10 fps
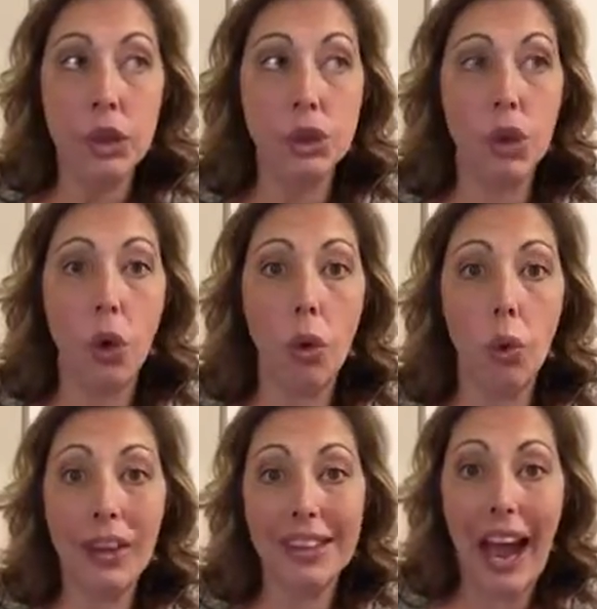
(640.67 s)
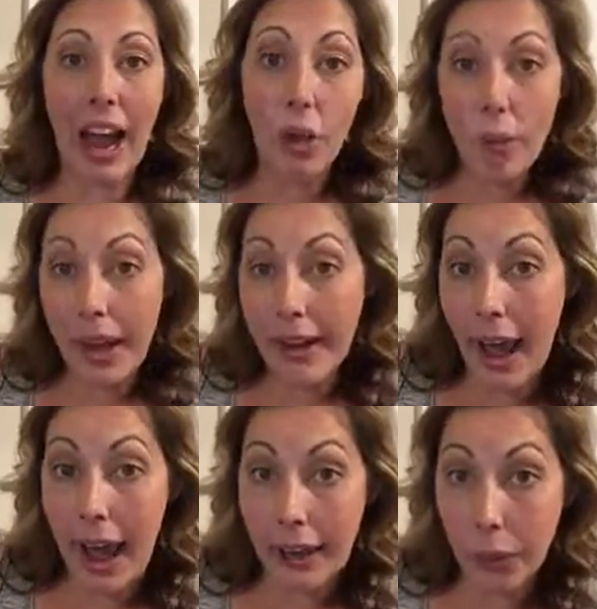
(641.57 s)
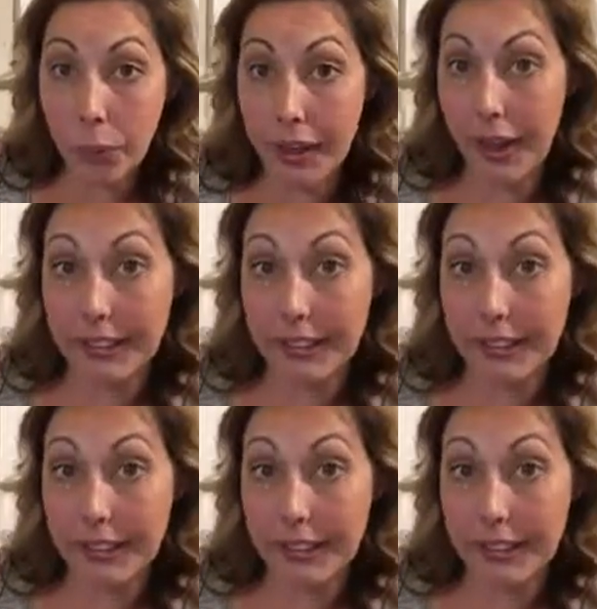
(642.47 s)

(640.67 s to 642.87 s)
So without an adequate